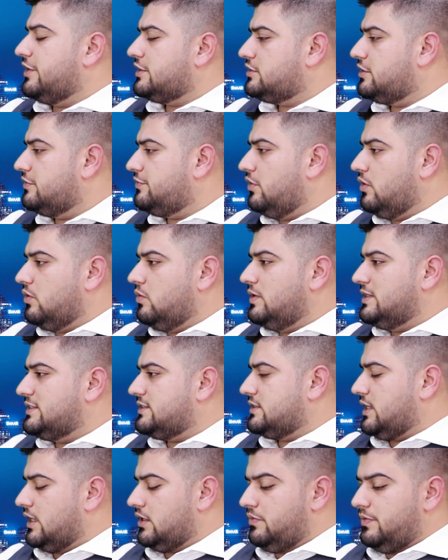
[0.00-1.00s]
first of all, we'll
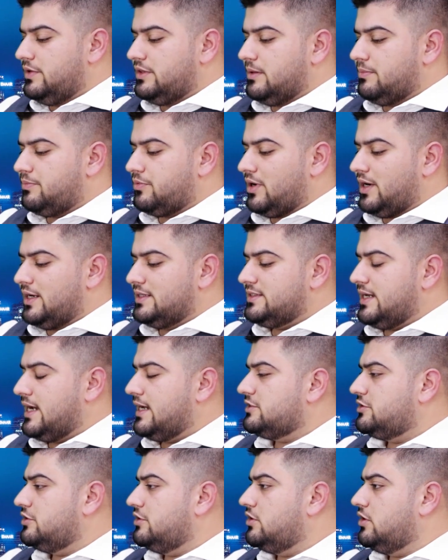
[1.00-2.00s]
start with the price.
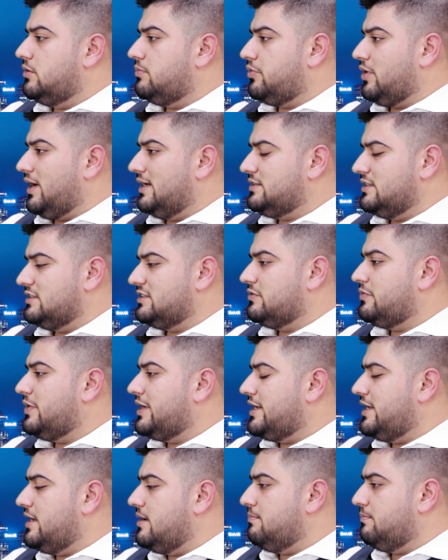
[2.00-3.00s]
As you know, price is a
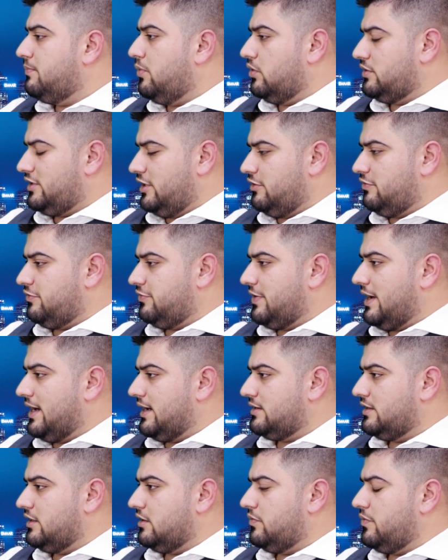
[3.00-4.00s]
very important
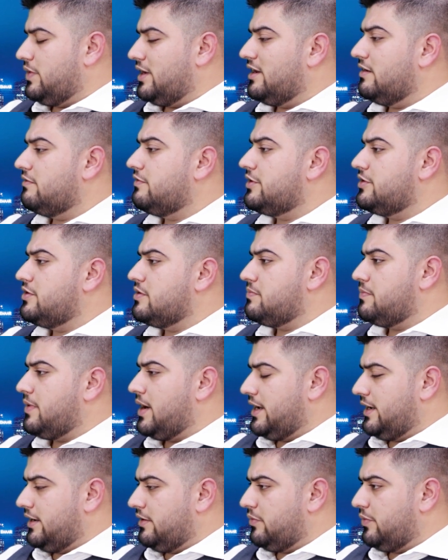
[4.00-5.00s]
factor whenever you're
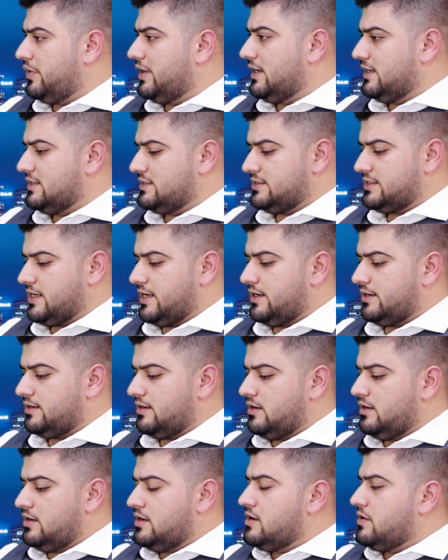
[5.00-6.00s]
buying real estate,
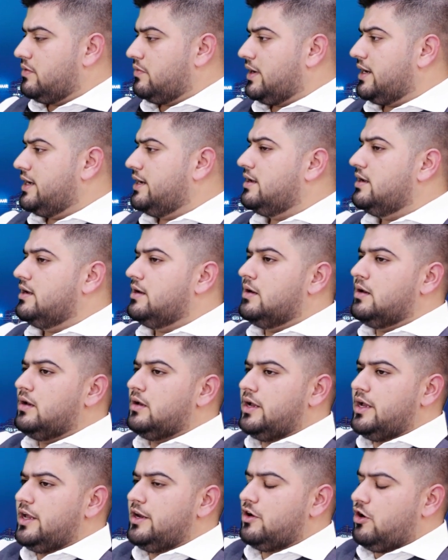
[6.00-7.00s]
right?
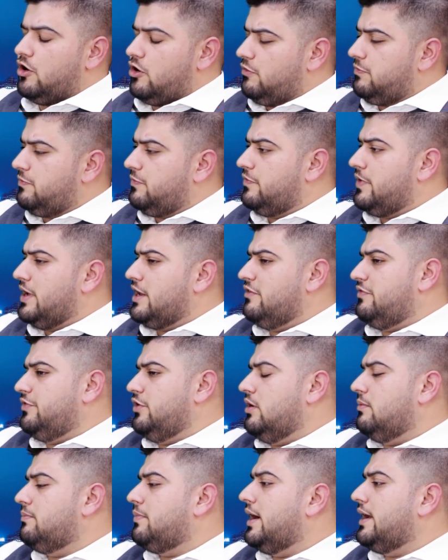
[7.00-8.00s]
If
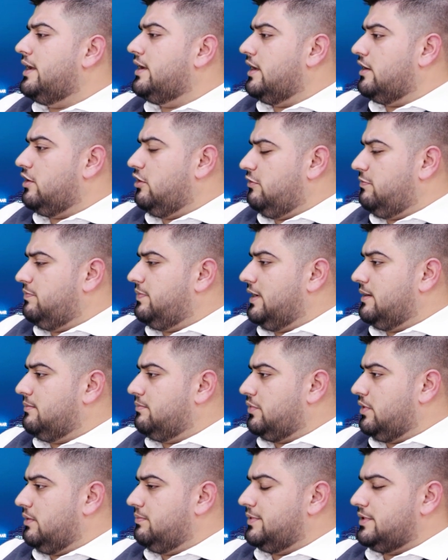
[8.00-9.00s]
you're buying an off-plan
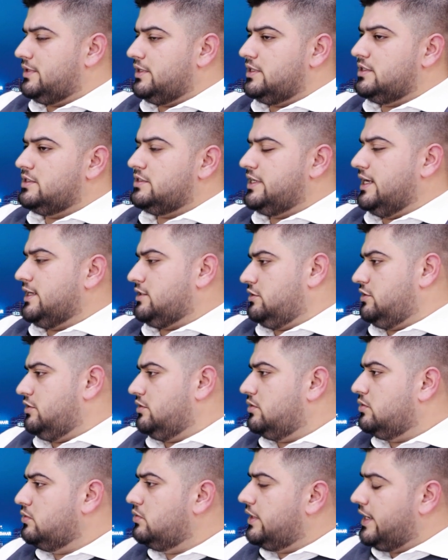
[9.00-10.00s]
properties, yes, you
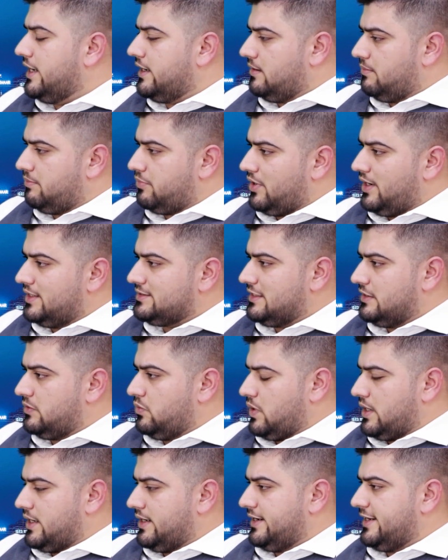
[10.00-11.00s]
do get a price
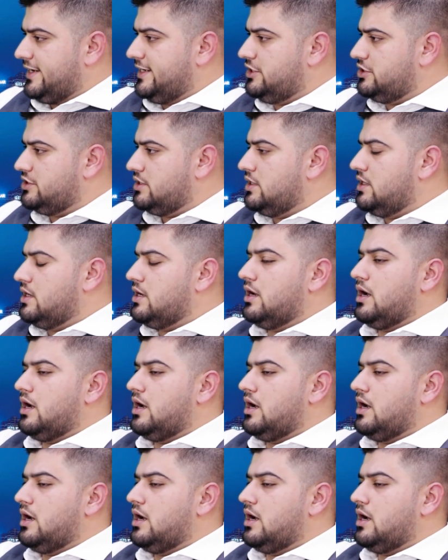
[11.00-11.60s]
advantage